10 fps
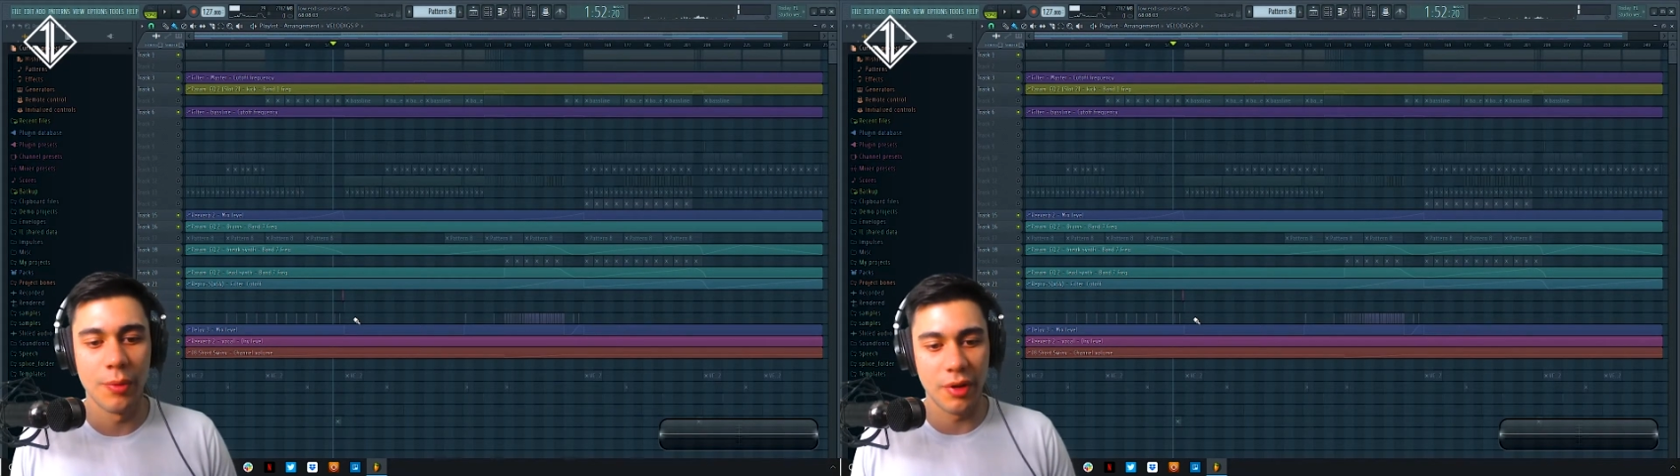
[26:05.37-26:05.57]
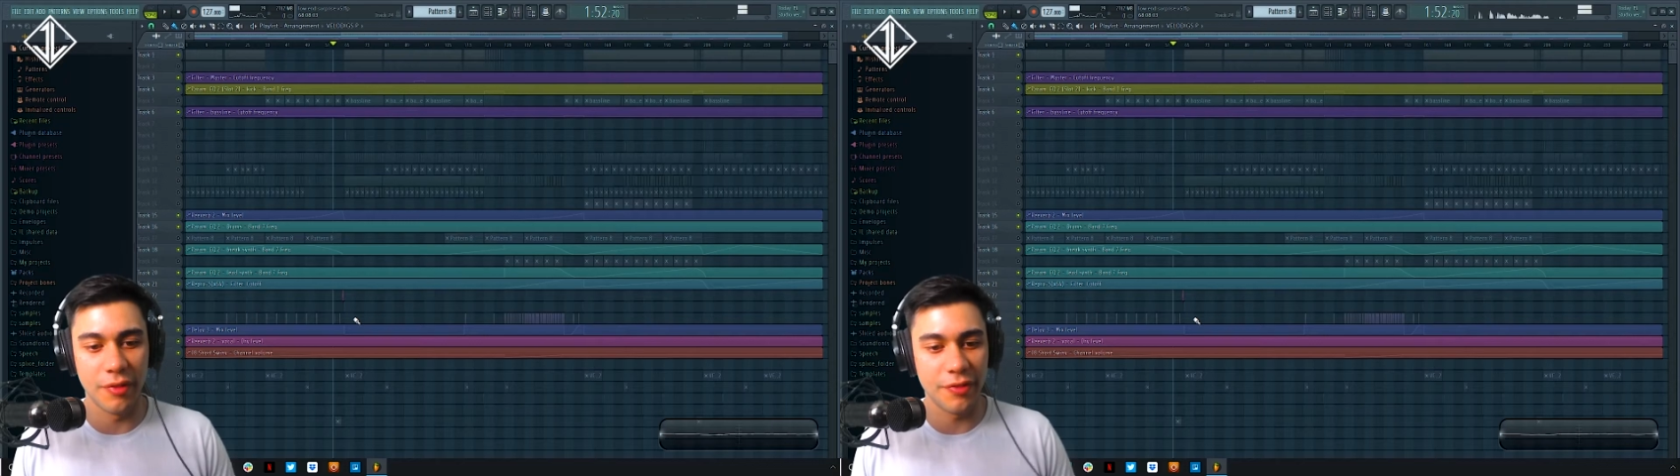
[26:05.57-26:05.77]

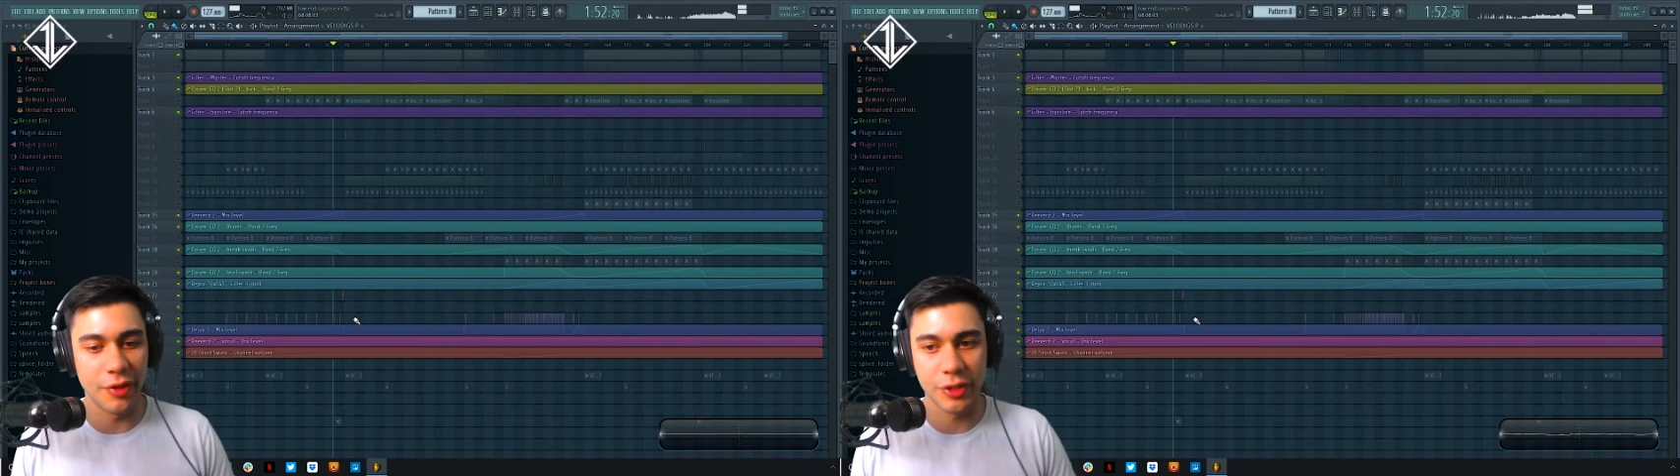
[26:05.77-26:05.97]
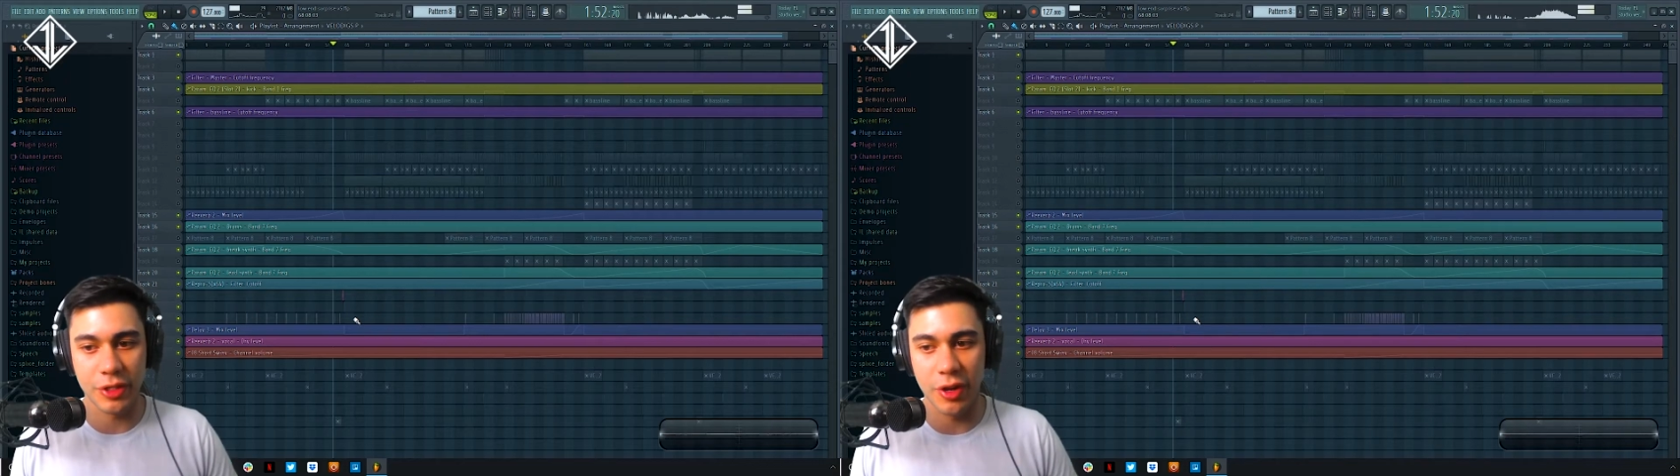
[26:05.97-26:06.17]
when I
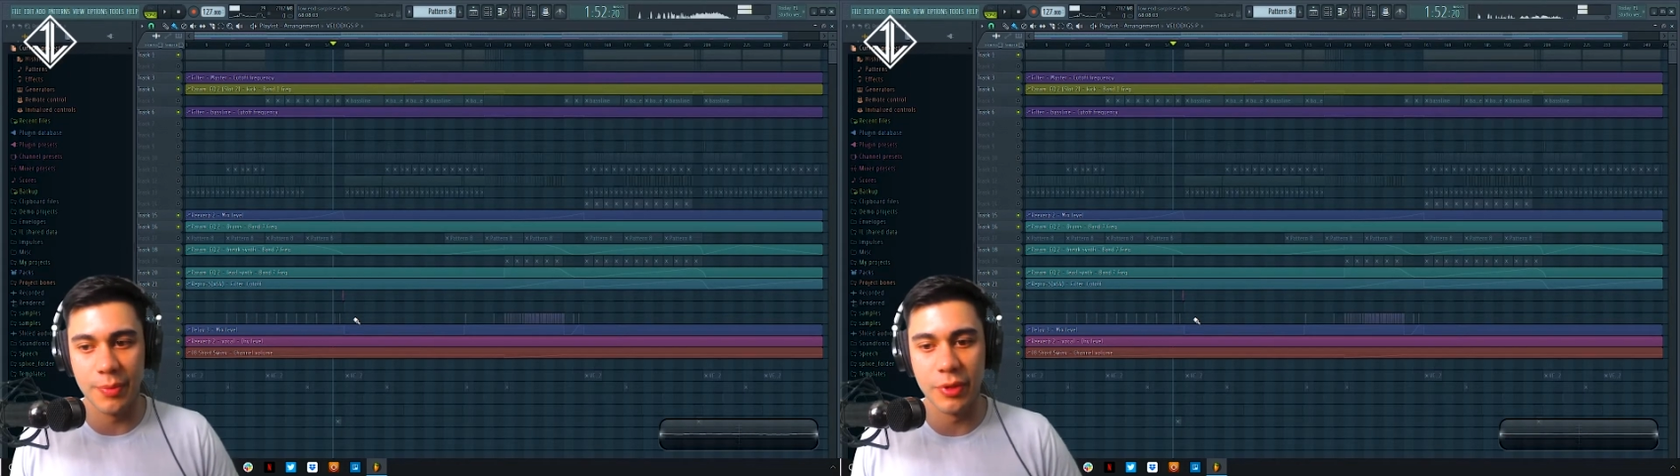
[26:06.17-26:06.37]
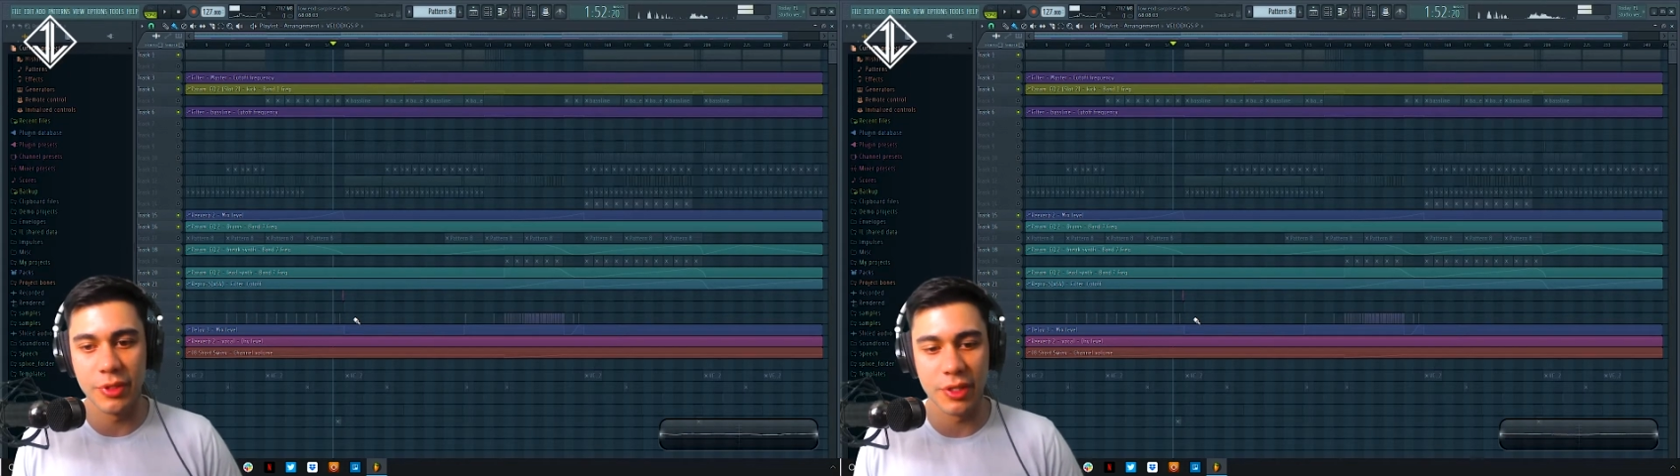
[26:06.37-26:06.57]
first
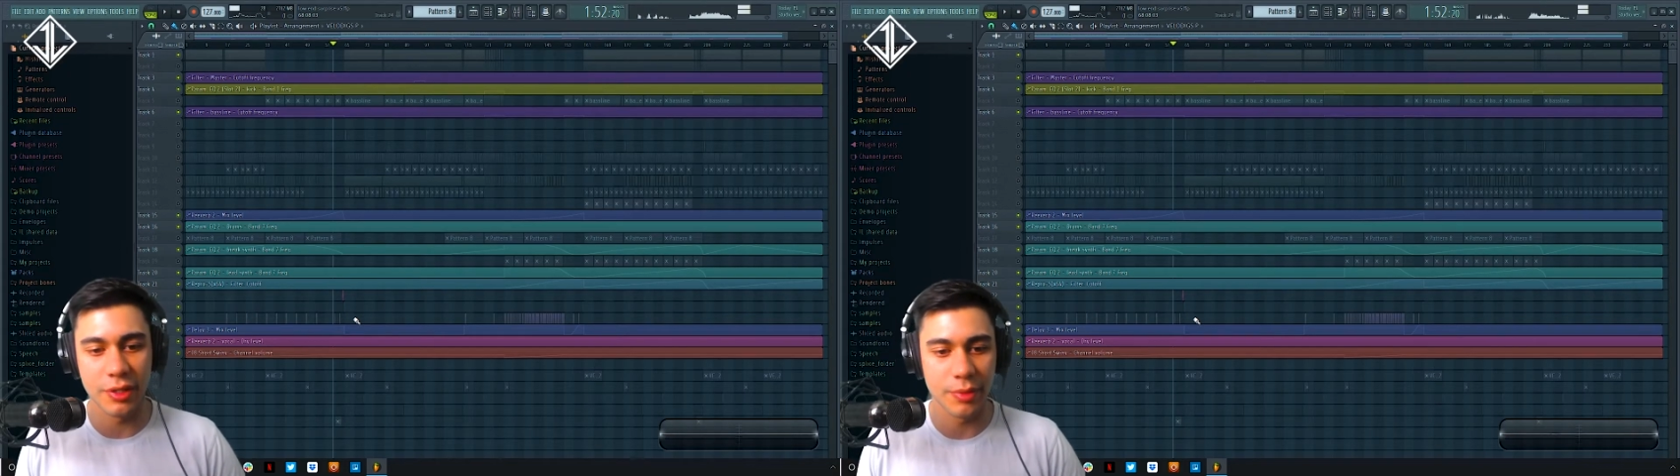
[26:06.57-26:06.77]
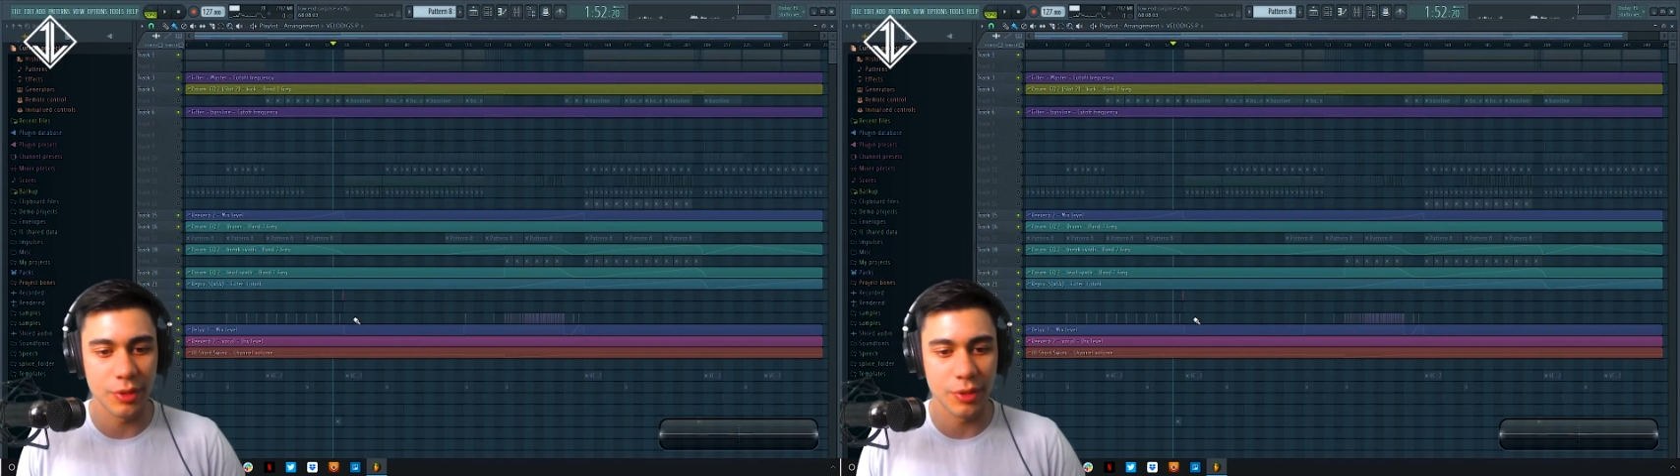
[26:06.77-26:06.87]
started music,